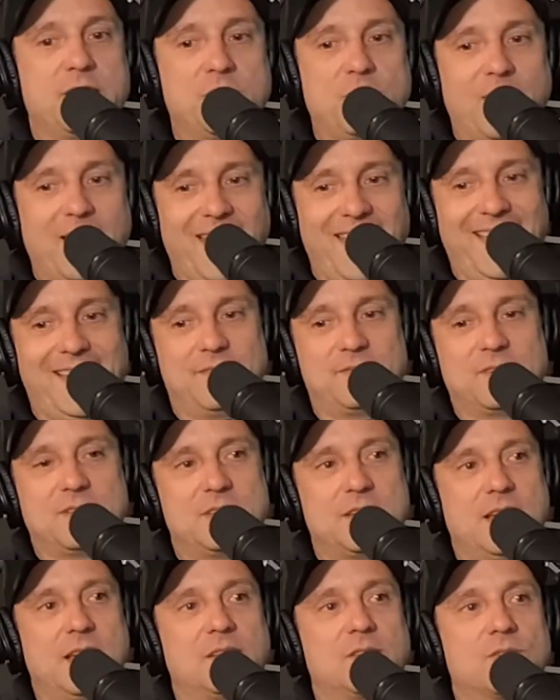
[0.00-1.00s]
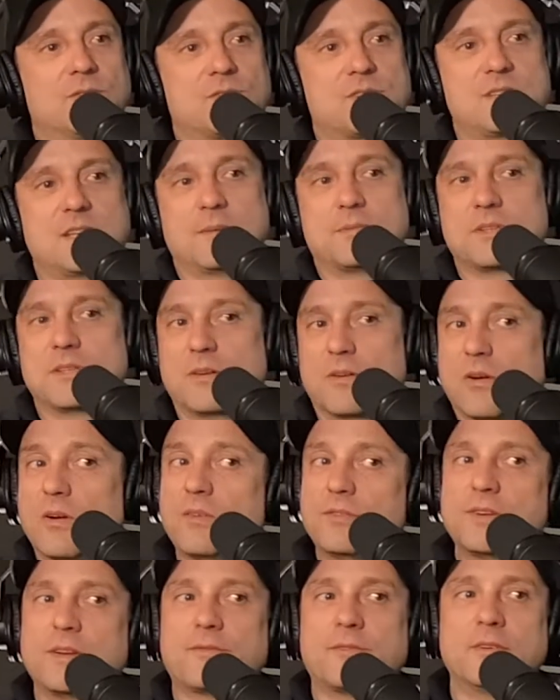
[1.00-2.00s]
You have to take those steps, and they're
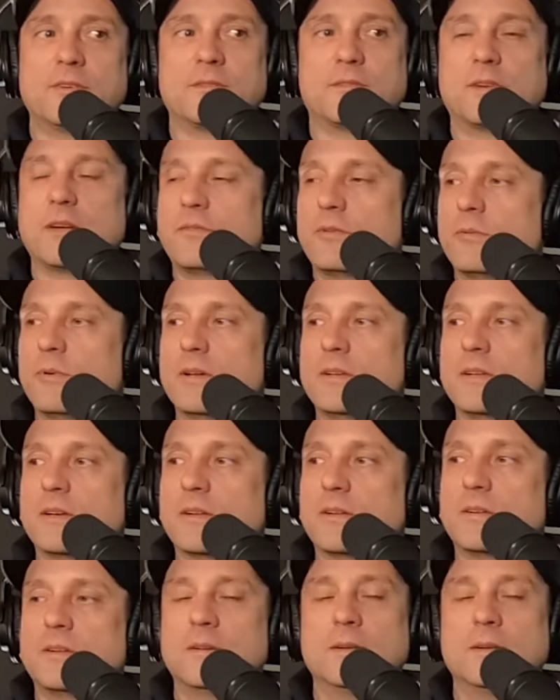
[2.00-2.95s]
all different for every retailer.